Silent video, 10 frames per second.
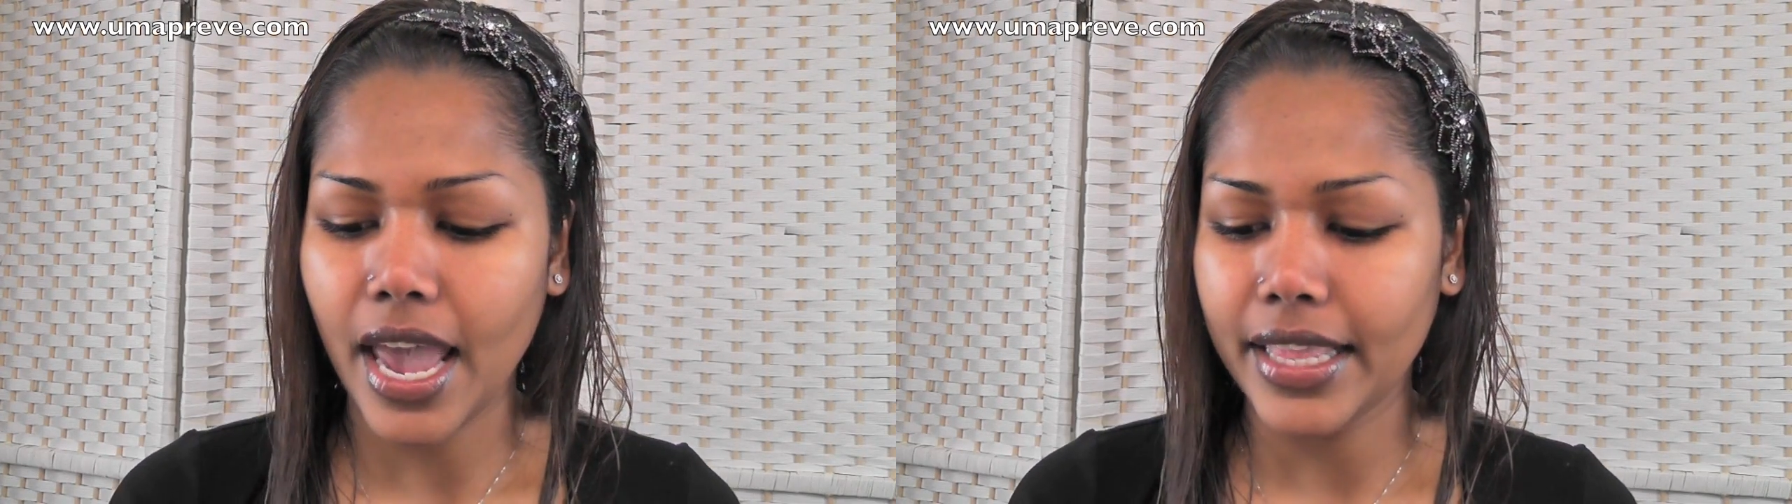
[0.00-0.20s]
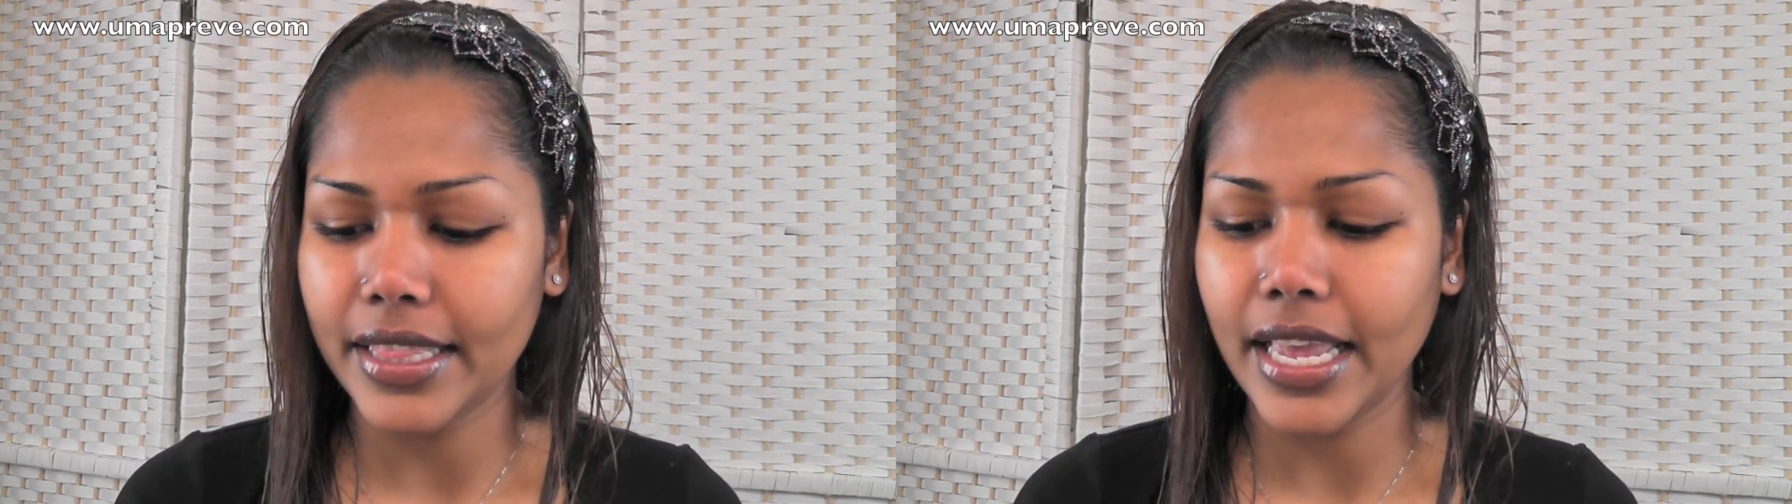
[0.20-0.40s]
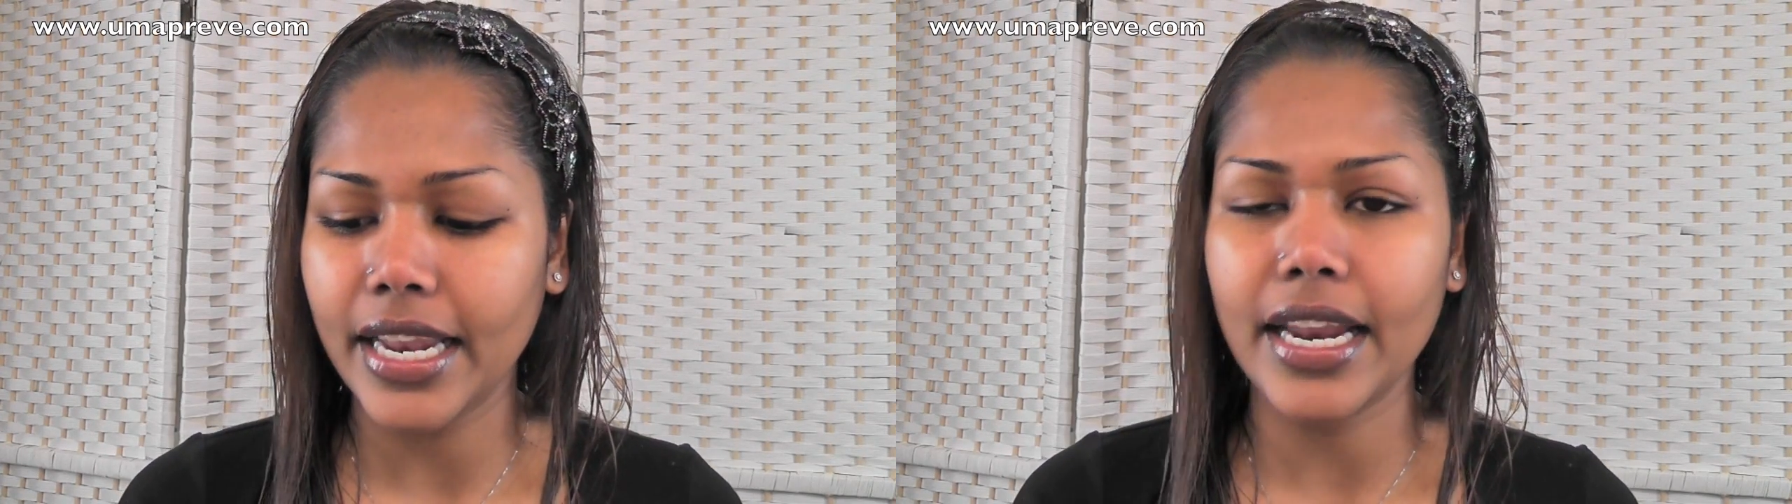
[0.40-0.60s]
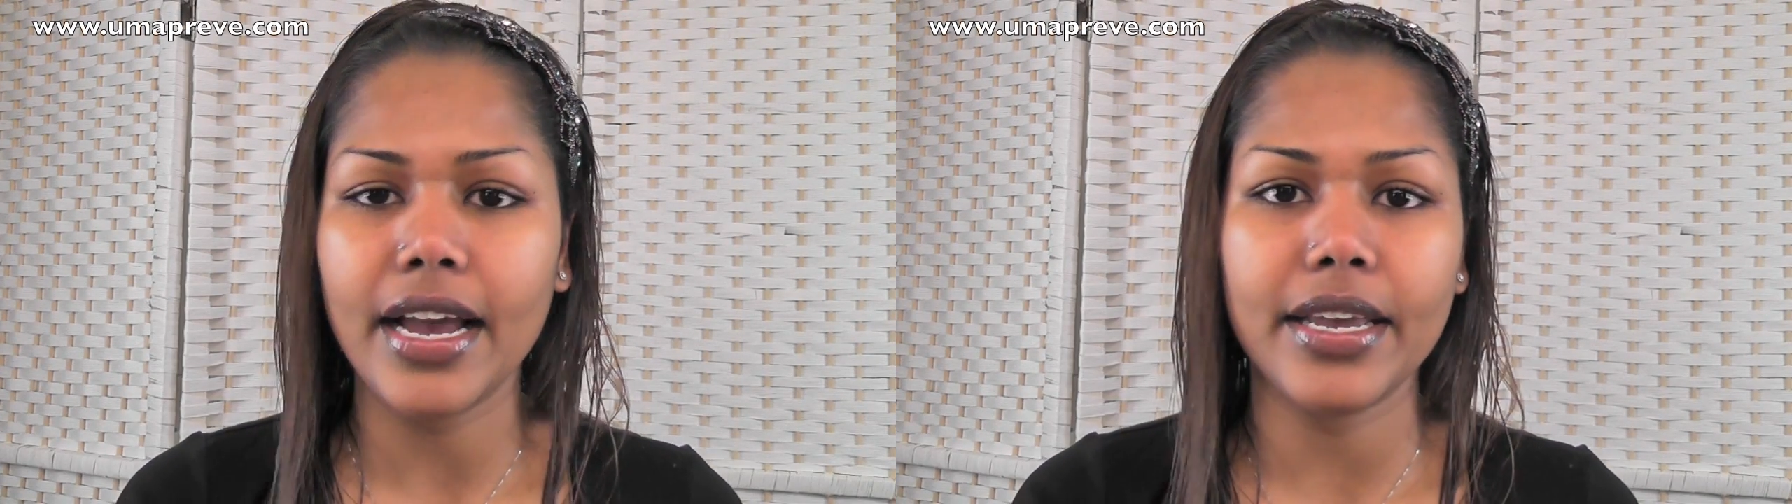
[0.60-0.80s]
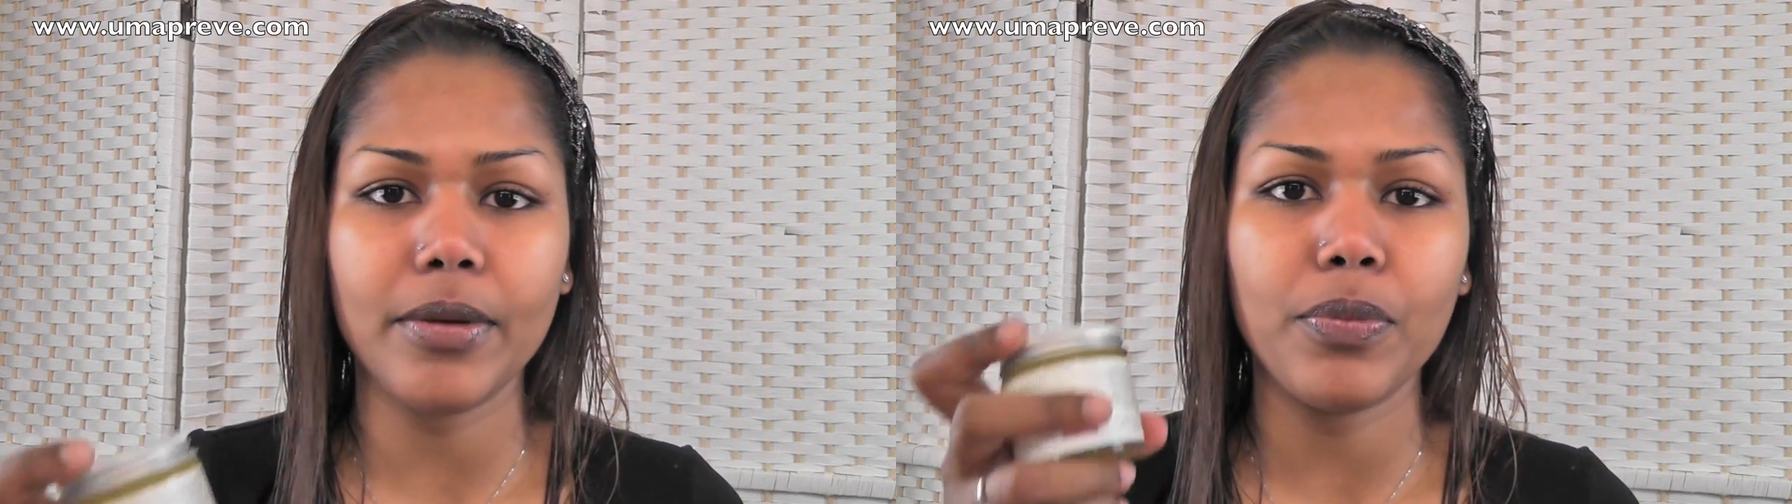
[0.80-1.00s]
and then
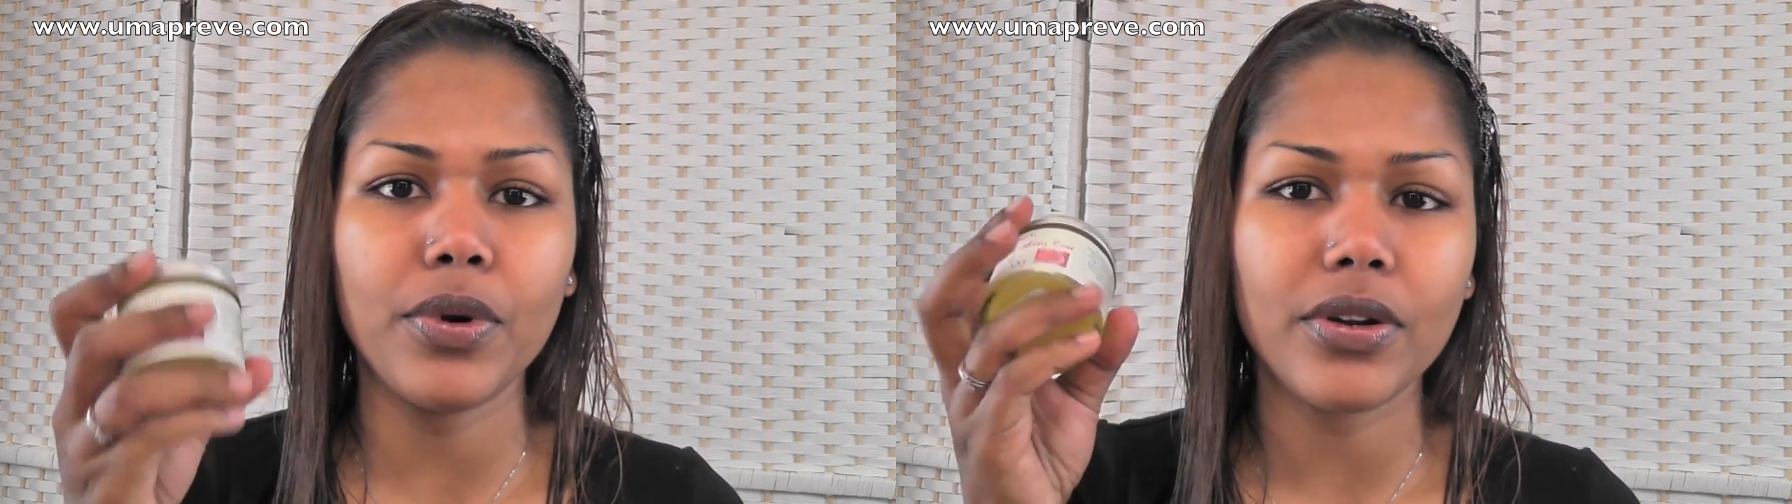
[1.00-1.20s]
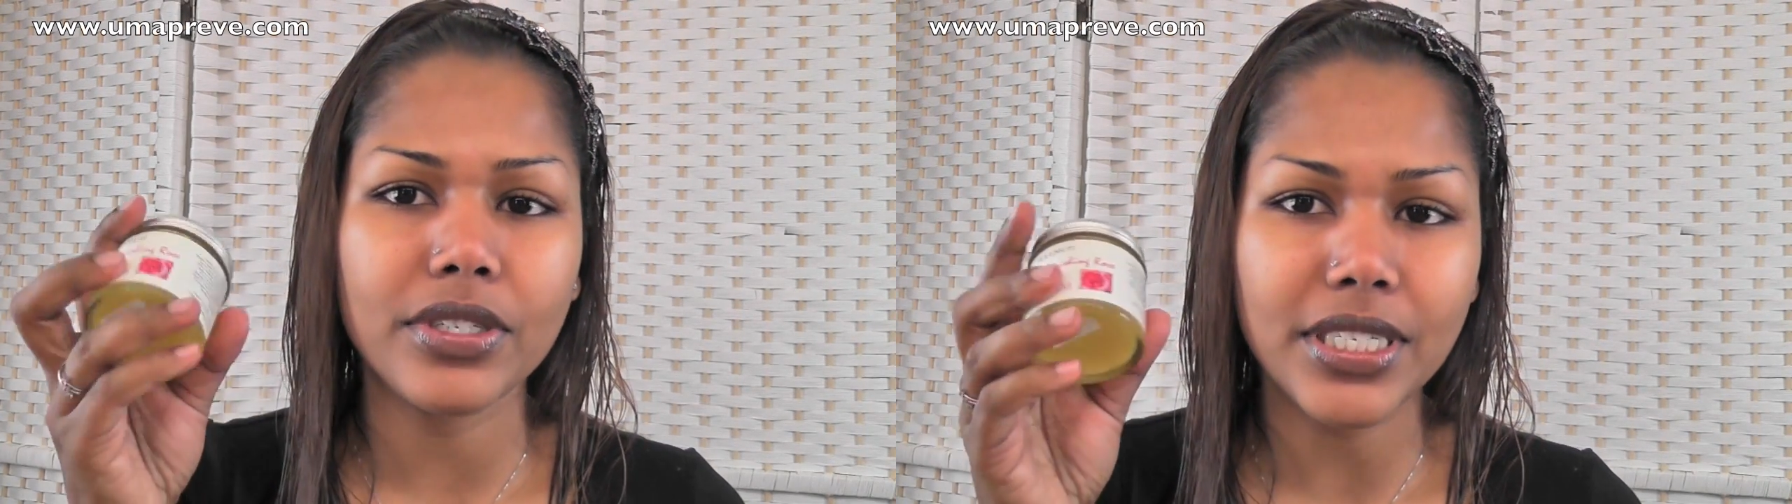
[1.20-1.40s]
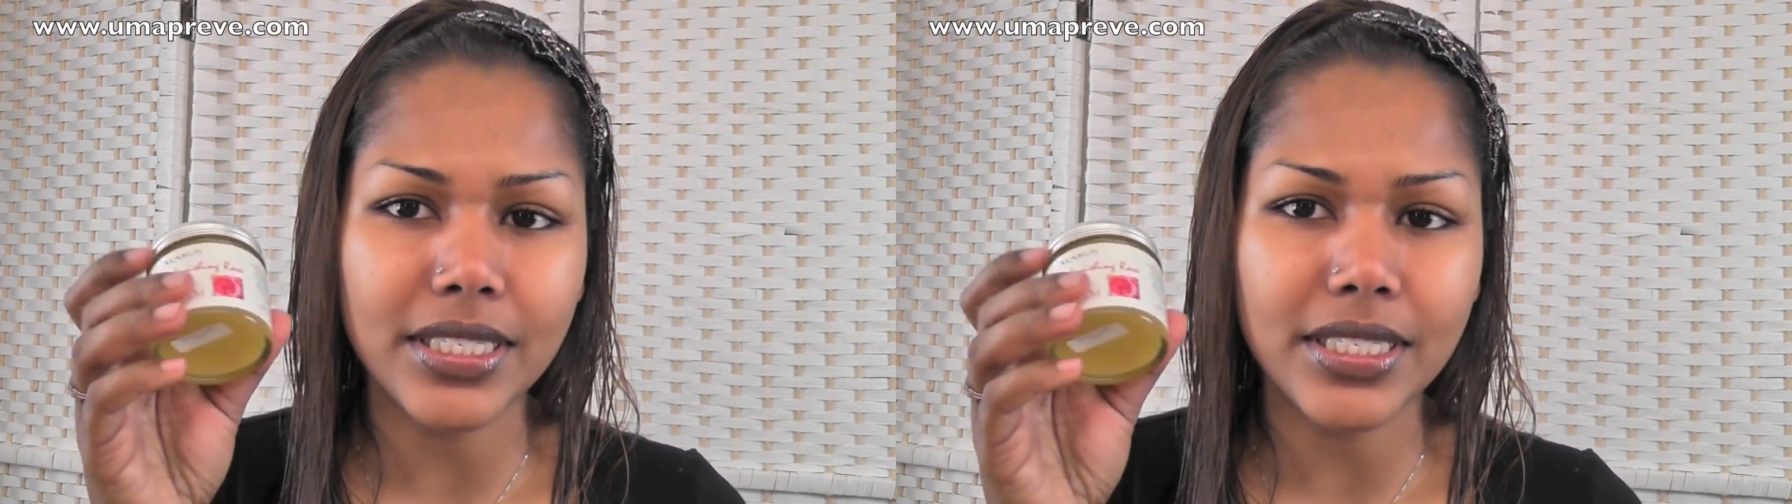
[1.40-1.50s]
I put on